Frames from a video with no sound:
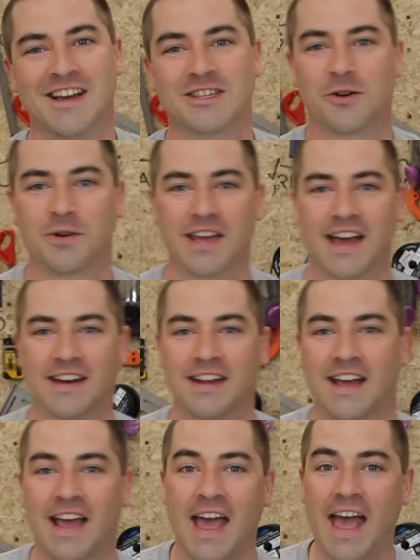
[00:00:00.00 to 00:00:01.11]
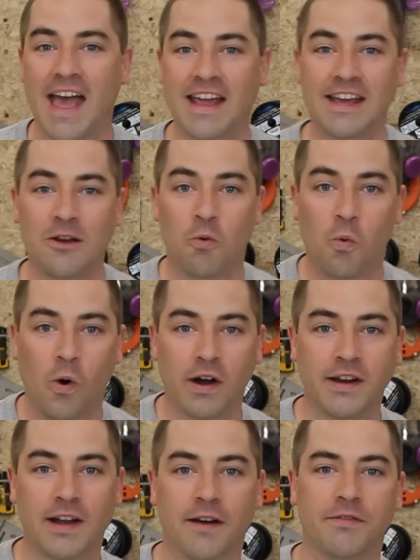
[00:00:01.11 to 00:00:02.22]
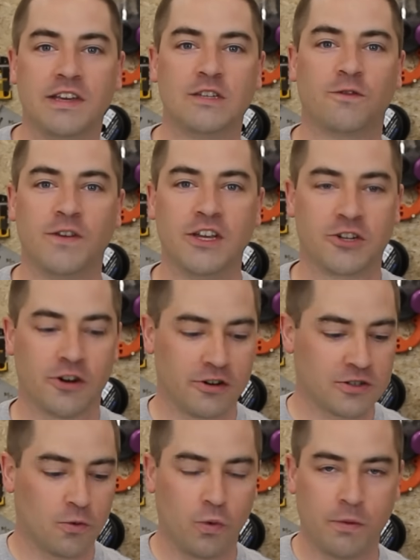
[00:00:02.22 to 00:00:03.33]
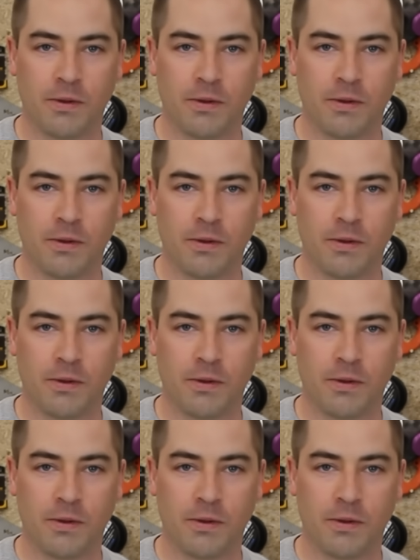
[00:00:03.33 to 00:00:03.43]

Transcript: so again, any one of these features would